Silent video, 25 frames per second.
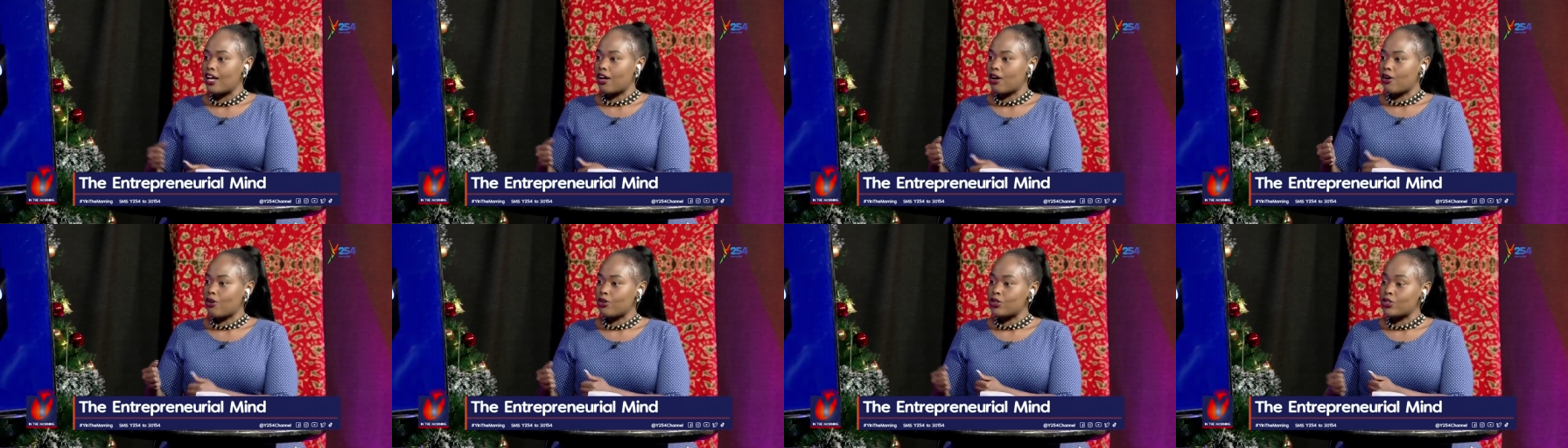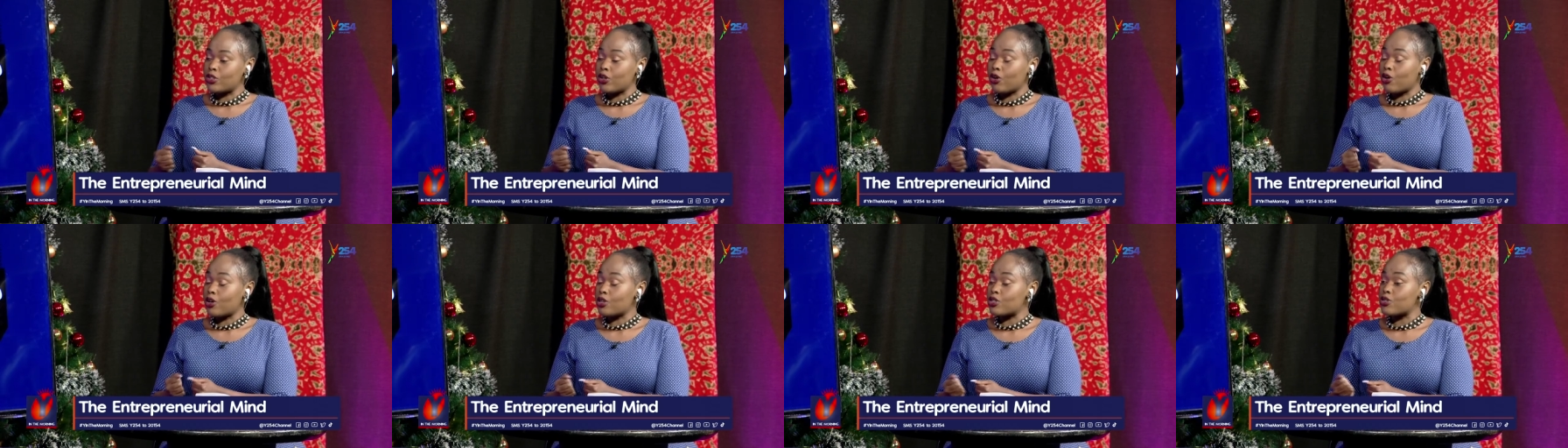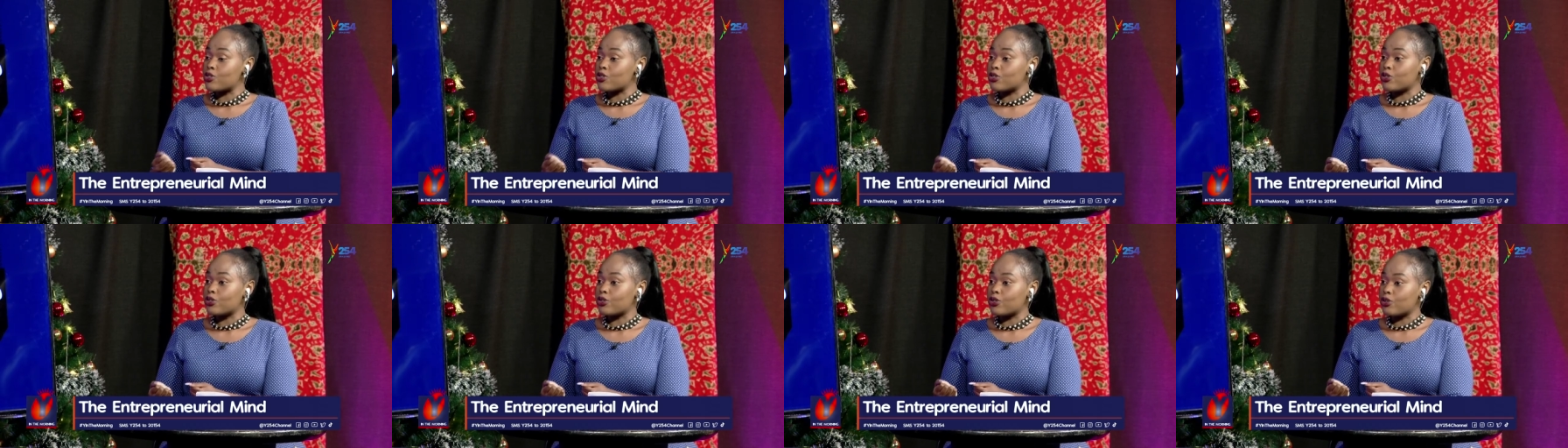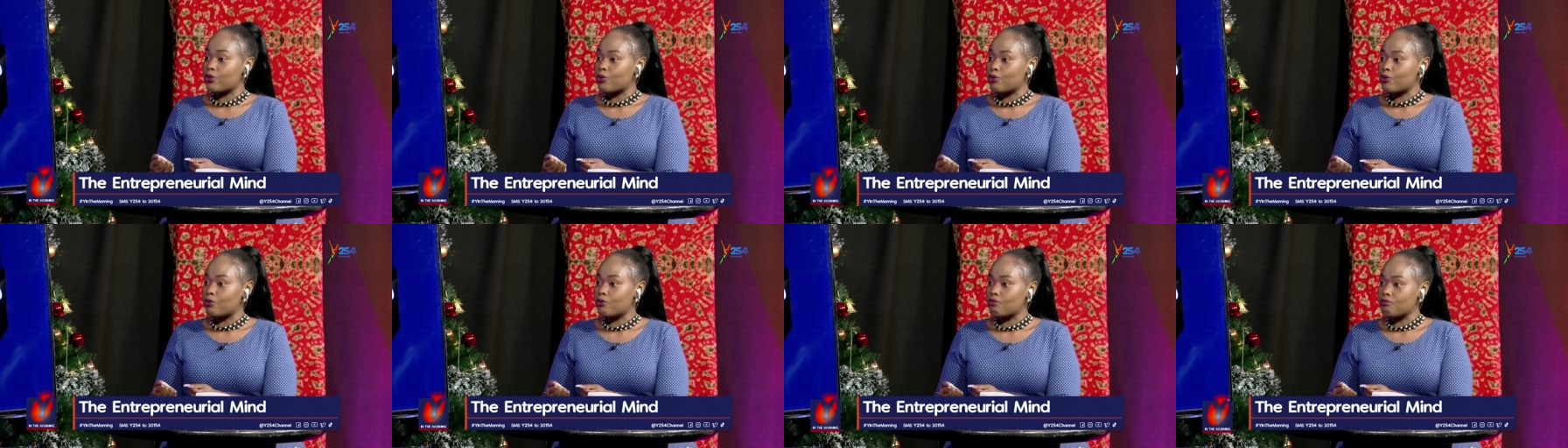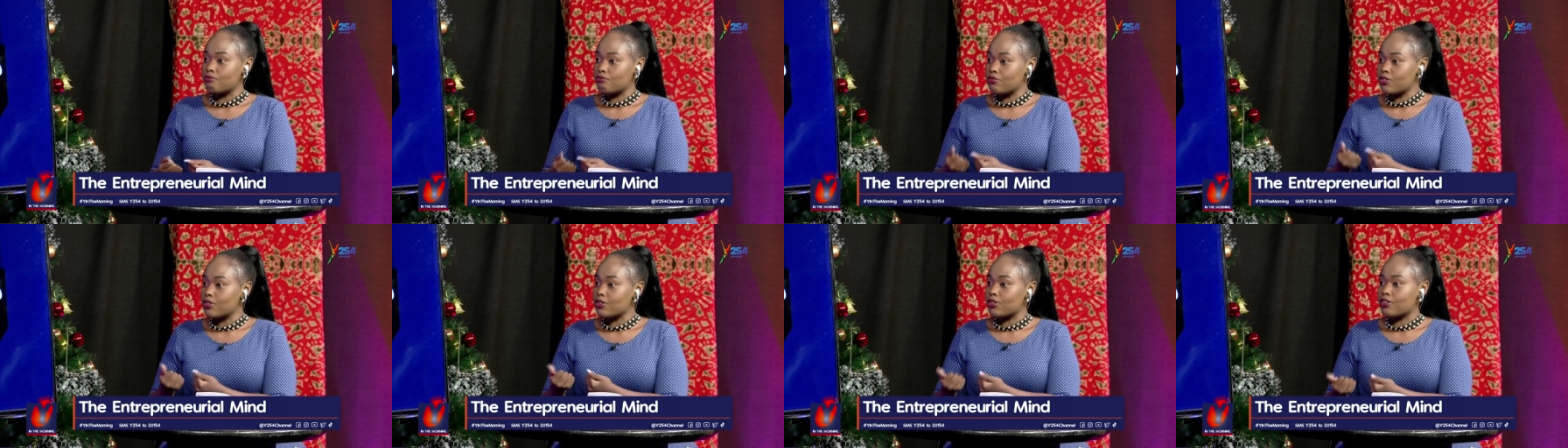holding on
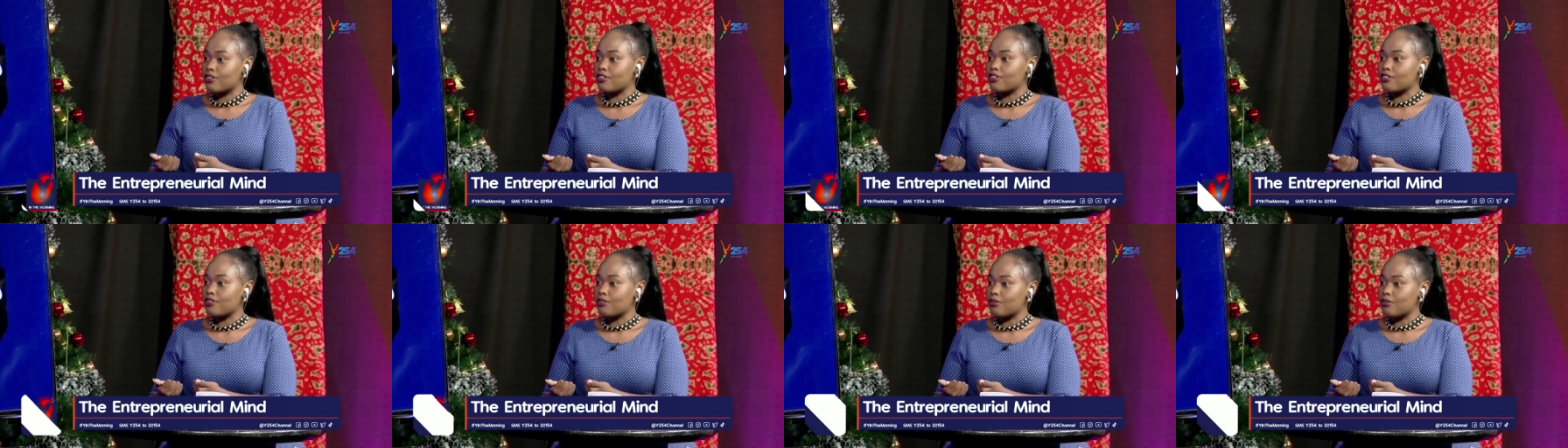to, you know,